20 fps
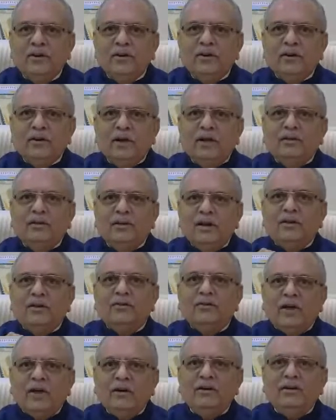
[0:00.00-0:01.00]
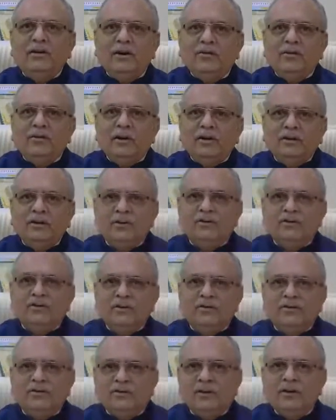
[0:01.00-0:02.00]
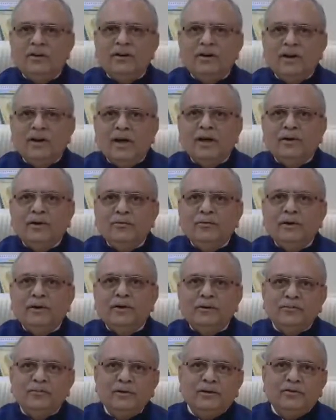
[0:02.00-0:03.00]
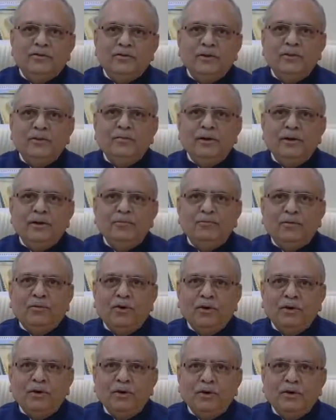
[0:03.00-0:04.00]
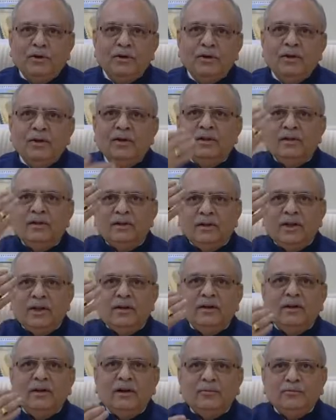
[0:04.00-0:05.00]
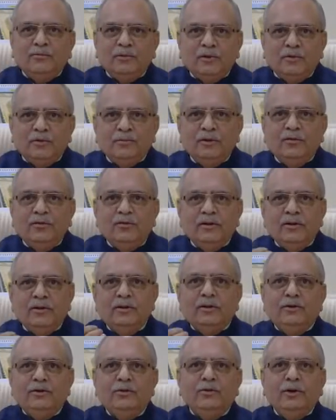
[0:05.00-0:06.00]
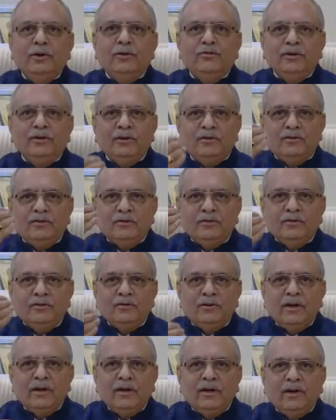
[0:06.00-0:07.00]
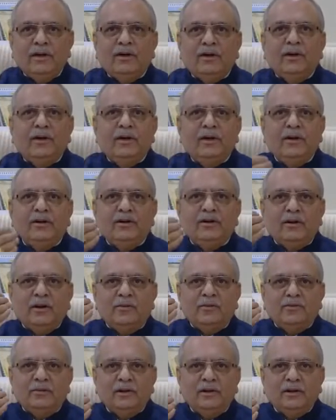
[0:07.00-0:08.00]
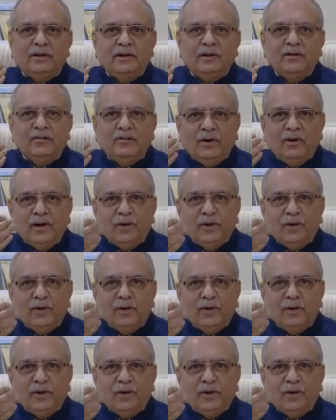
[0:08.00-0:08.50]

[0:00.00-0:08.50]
And that right now at this instant live becomes extremely important Then comes obviously the UAVs, the aircrafts that can fly,